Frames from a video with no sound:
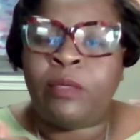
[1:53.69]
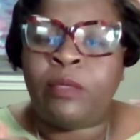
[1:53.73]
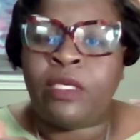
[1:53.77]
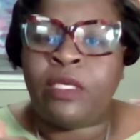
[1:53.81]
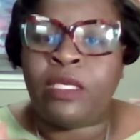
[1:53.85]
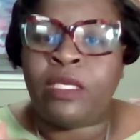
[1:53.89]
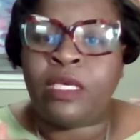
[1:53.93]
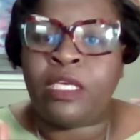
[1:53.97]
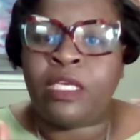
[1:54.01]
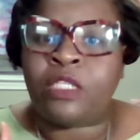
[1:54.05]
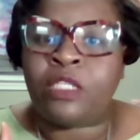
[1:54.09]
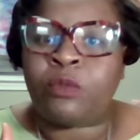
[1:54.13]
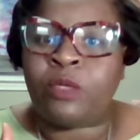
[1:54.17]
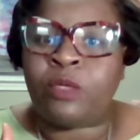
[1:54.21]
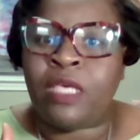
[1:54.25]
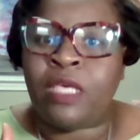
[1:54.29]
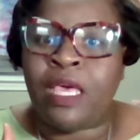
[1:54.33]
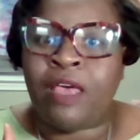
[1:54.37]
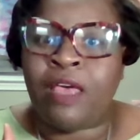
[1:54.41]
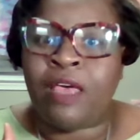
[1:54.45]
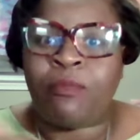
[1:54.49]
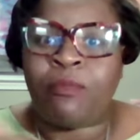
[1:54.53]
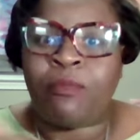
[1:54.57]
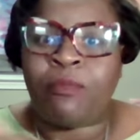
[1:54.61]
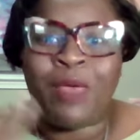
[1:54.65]
because we
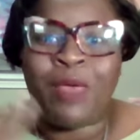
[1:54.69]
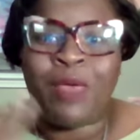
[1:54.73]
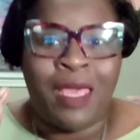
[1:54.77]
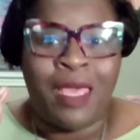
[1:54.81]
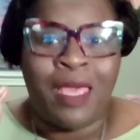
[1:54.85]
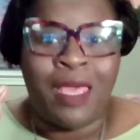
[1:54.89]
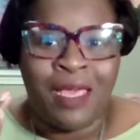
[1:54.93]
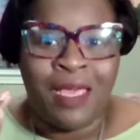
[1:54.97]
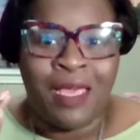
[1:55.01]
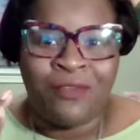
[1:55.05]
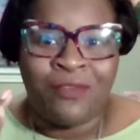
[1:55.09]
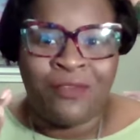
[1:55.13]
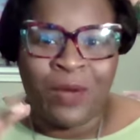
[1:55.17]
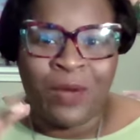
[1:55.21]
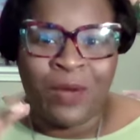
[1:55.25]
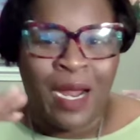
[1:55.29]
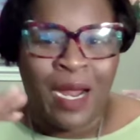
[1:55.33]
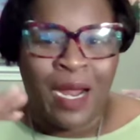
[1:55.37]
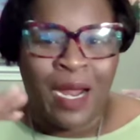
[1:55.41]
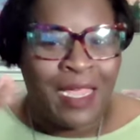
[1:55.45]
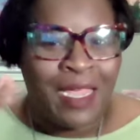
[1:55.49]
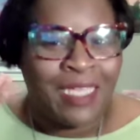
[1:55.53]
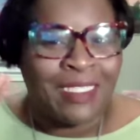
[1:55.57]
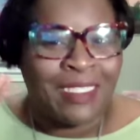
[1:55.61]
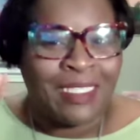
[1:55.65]
have paid for
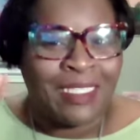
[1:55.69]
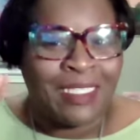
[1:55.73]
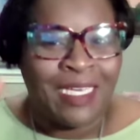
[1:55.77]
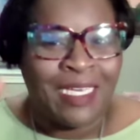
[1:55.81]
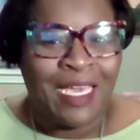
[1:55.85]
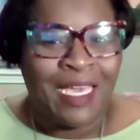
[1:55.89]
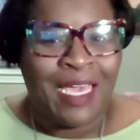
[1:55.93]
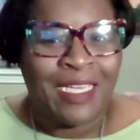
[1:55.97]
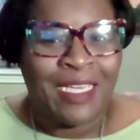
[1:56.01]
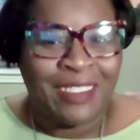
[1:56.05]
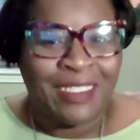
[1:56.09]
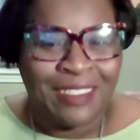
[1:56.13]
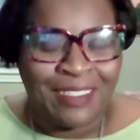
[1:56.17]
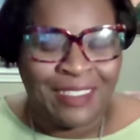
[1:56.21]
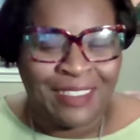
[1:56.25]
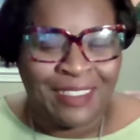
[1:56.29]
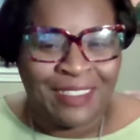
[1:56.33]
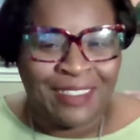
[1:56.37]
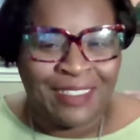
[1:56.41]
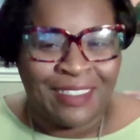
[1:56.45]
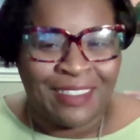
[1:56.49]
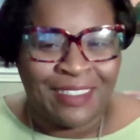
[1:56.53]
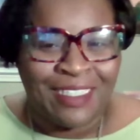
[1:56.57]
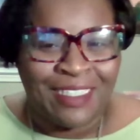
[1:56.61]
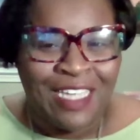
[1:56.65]
our
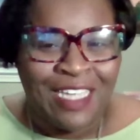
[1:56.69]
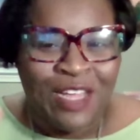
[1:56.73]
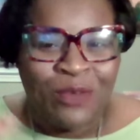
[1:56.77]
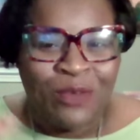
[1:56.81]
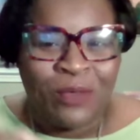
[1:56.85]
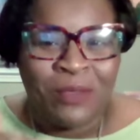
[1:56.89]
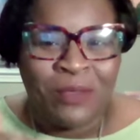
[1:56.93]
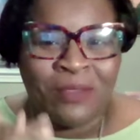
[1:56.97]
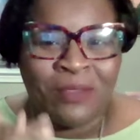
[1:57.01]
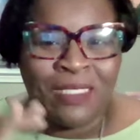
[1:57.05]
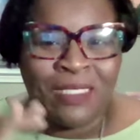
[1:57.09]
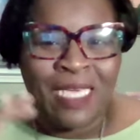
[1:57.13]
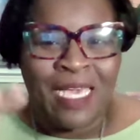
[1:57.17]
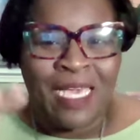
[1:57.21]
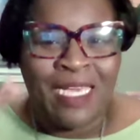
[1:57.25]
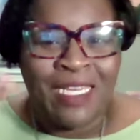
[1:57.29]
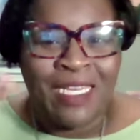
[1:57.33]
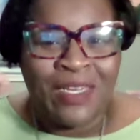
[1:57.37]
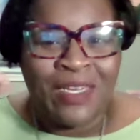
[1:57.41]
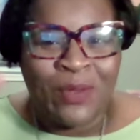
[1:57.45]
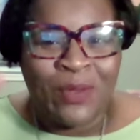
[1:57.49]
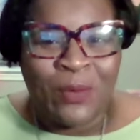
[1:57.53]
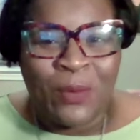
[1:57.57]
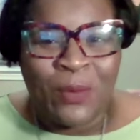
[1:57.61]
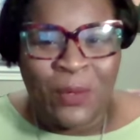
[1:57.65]
education, we've
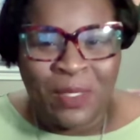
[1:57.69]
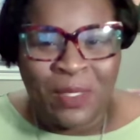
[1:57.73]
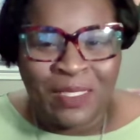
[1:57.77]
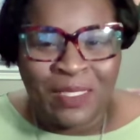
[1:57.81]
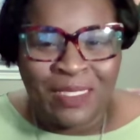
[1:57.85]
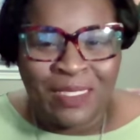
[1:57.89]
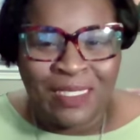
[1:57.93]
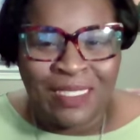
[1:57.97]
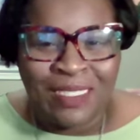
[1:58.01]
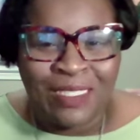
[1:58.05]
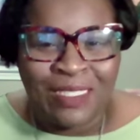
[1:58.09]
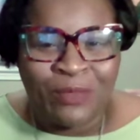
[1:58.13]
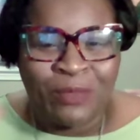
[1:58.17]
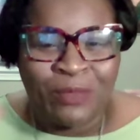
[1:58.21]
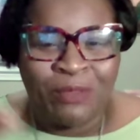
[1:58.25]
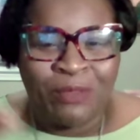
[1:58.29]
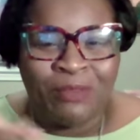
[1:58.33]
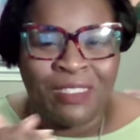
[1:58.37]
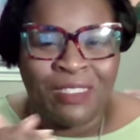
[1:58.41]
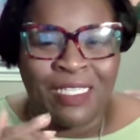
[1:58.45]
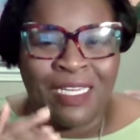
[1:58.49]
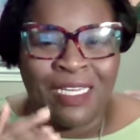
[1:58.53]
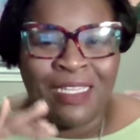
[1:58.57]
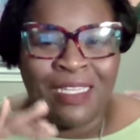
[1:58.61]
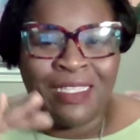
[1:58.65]
taken the courses,
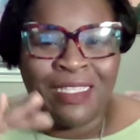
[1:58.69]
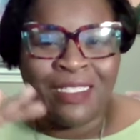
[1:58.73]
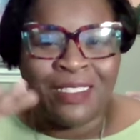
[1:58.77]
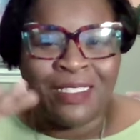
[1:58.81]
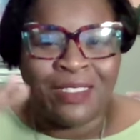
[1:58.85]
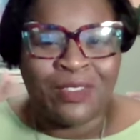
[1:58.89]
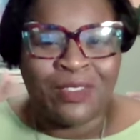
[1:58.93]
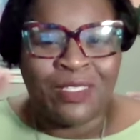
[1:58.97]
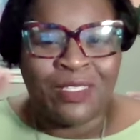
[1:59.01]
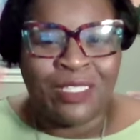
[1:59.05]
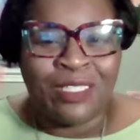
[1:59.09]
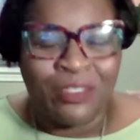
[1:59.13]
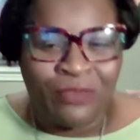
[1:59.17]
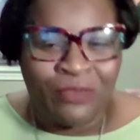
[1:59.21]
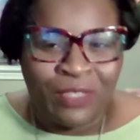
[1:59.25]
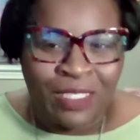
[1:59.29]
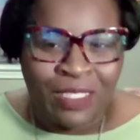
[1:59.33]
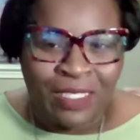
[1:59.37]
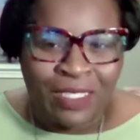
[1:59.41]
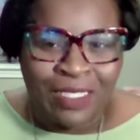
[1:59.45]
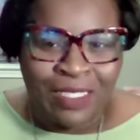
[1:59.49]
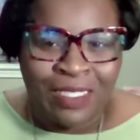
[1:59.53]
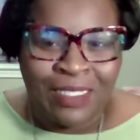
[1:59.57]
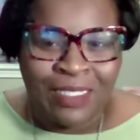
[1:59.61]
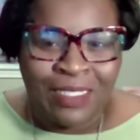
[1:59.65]
we've done the
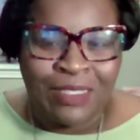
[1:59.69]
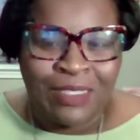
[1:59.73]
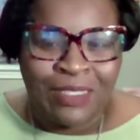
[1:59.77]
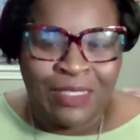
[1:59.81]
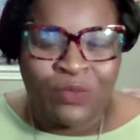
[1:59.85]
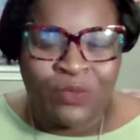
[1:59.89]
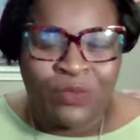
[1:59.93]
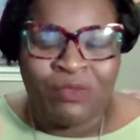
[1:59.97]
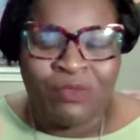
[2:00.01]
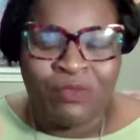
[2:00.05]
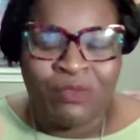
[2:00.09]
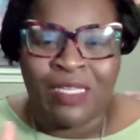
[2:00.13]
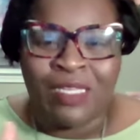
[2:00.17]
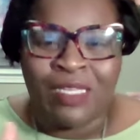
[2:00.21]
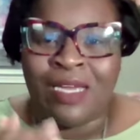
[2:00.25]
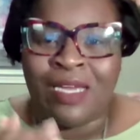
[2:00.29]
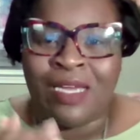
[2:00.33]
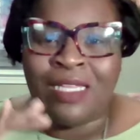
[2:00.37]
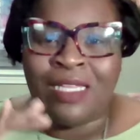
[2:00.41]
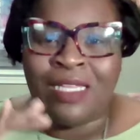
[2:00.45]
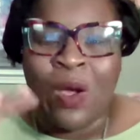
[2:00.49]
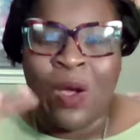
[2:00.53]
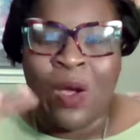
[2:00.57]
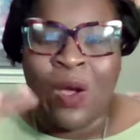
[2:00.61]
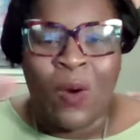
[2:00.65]
certificates, we've
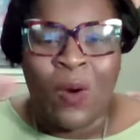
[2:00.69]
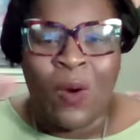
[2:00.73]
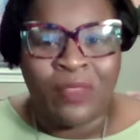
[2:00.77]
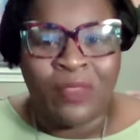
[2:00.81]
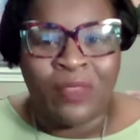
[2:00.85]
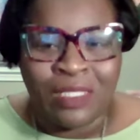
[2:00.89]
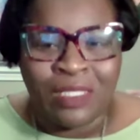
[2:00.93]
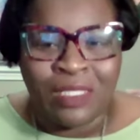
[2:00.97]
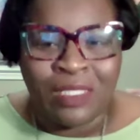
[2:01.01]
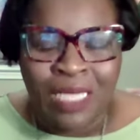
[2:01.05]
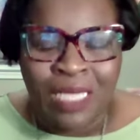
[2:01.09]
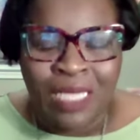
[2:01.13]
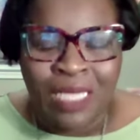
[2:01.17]
done the on the